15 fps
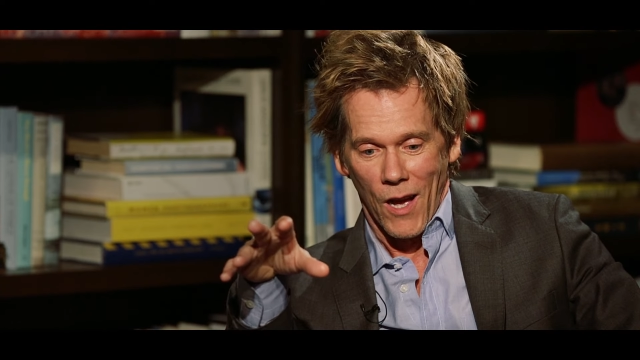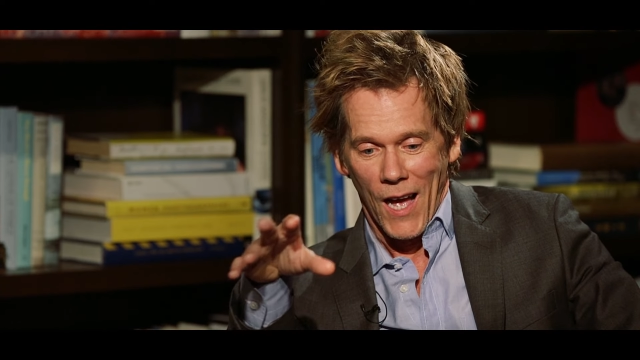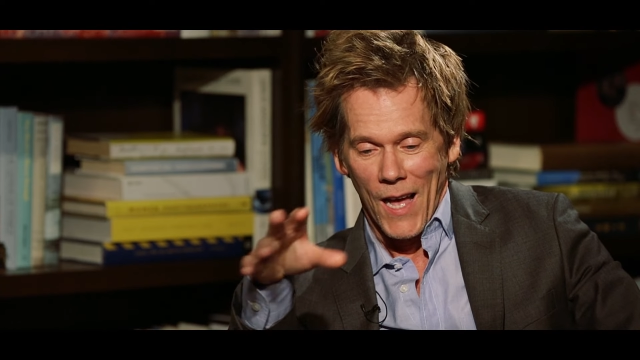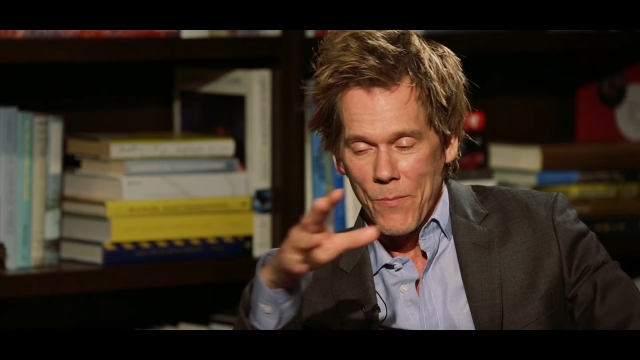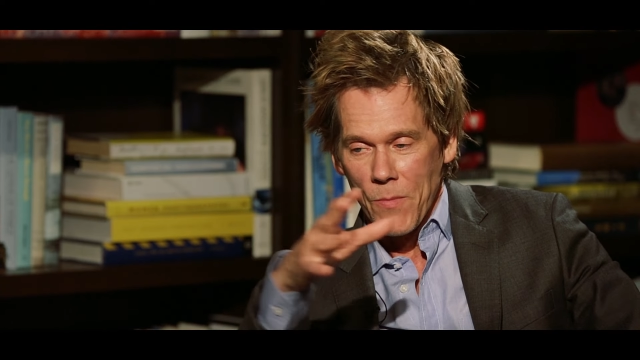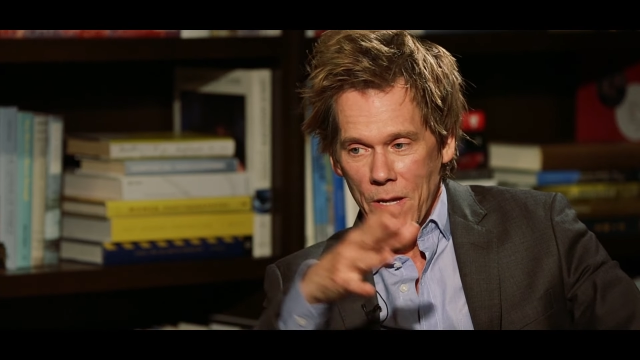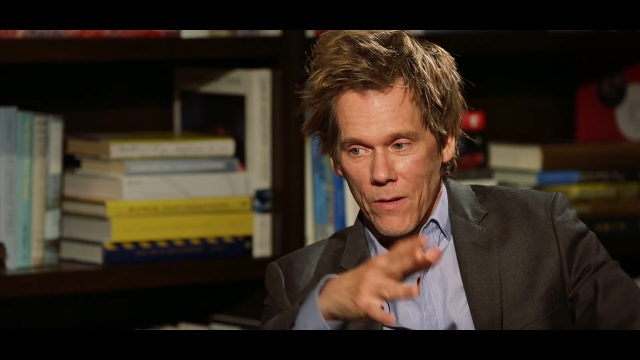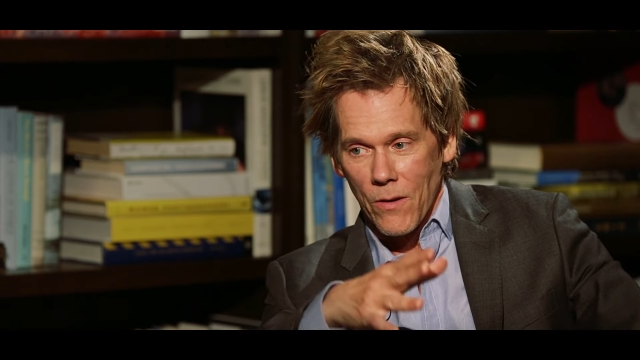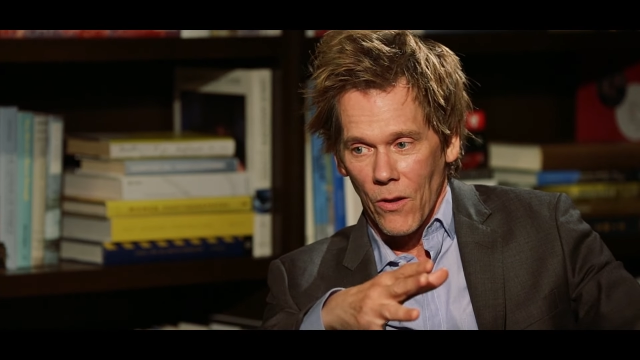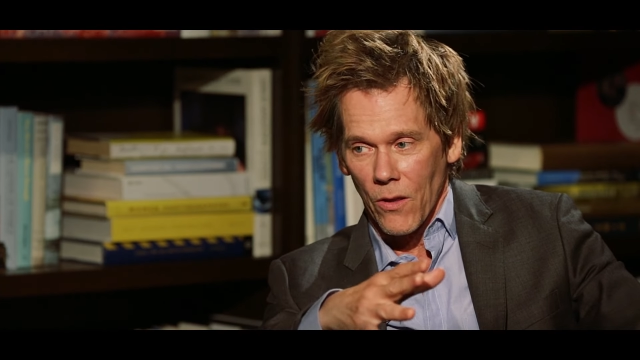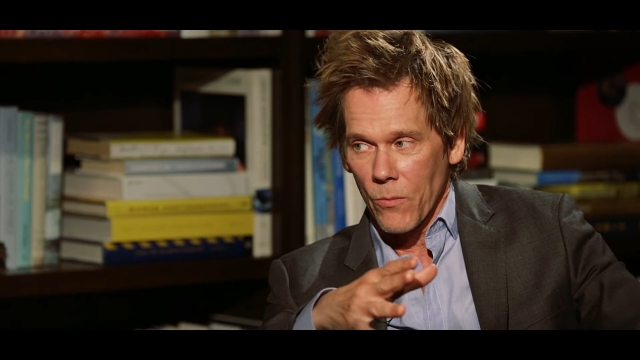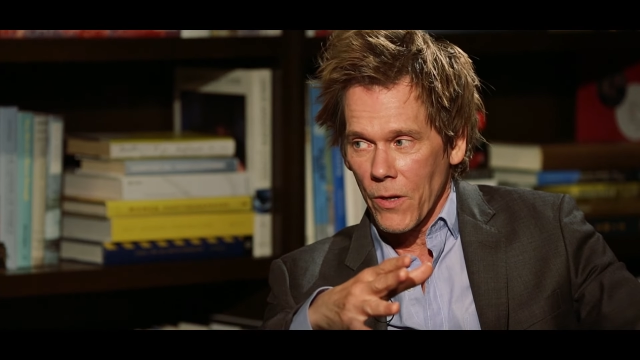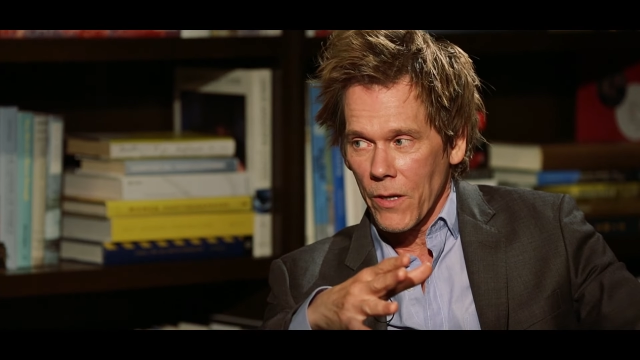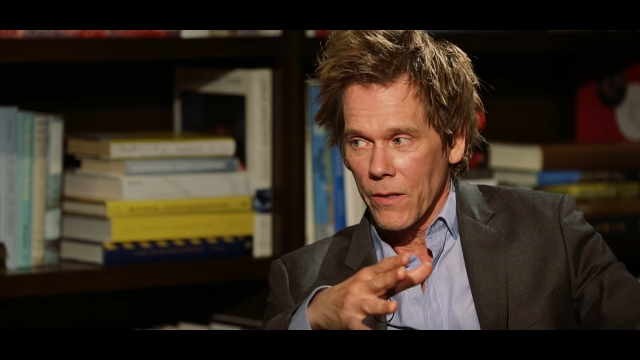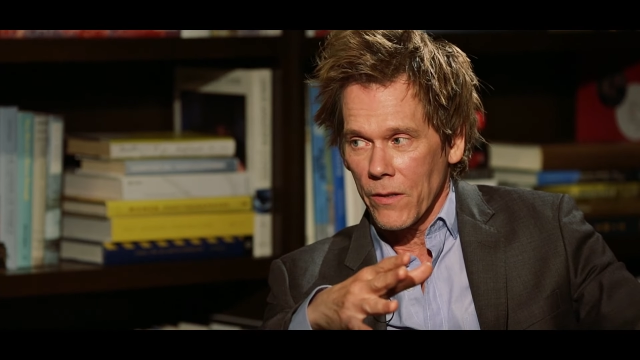I made all
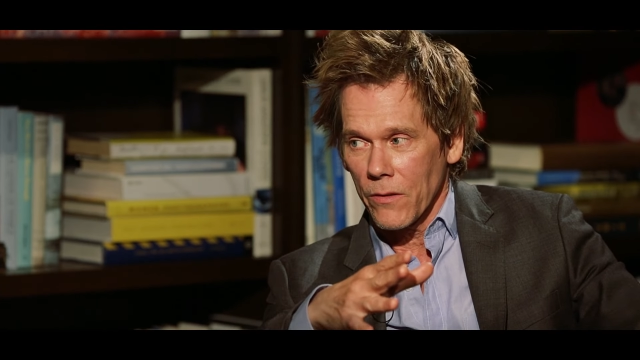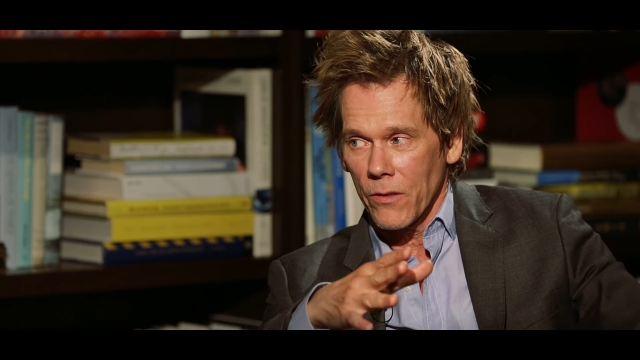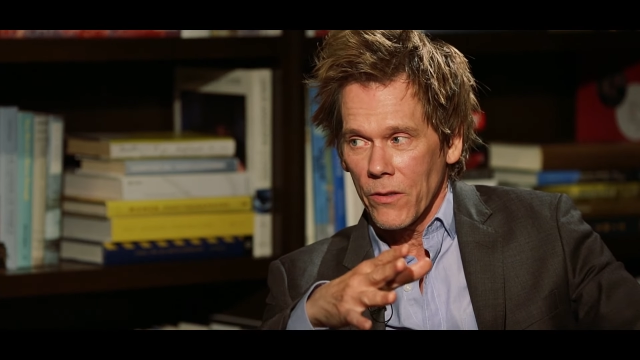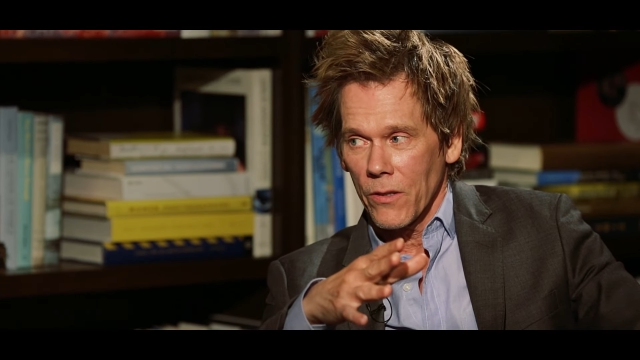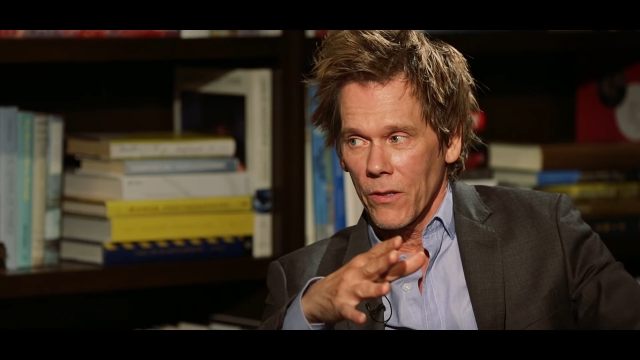the money,